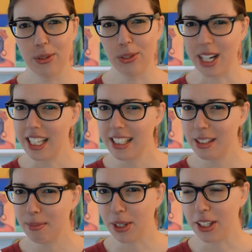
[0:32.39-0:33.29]

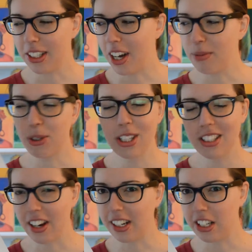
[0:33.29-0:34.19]
race, but I'm not
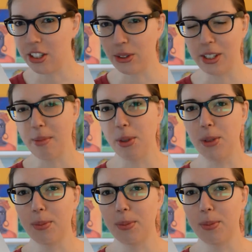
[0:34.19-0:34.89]
entirely sure anymore,